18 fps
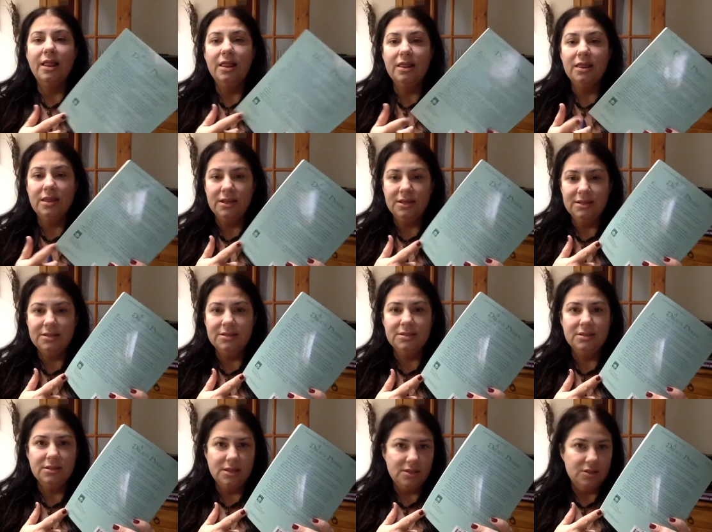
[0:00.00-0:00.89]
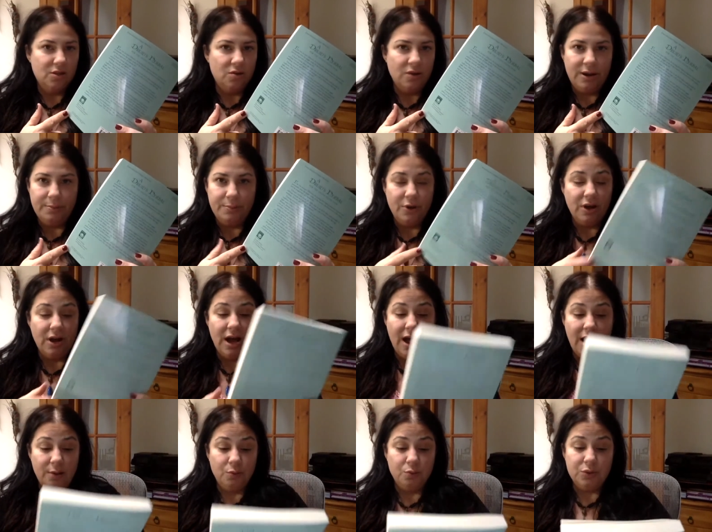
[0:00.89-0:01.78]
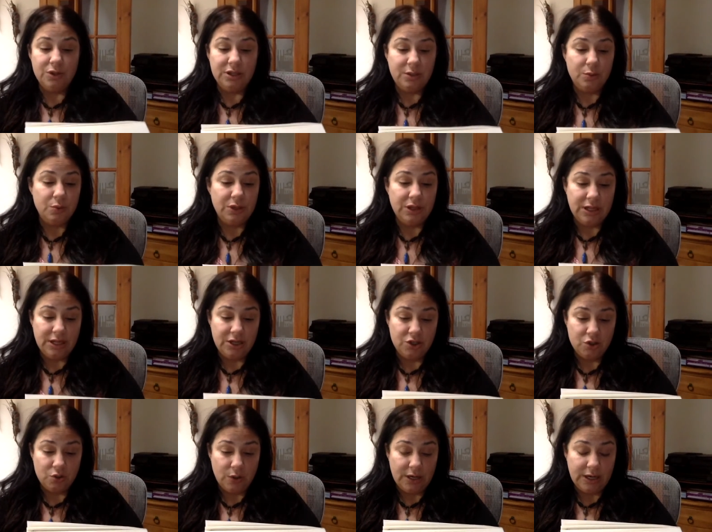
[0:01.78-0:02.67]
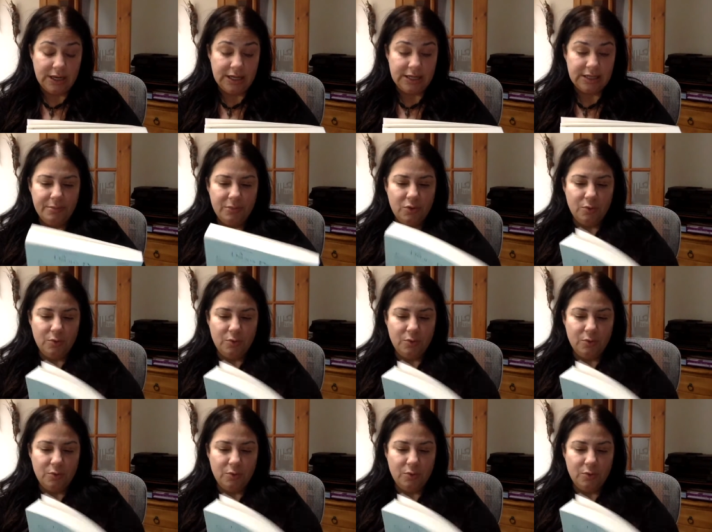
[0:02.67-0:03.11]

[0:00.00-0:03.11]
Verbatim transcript: this is a great book. I really, really enjoyed it.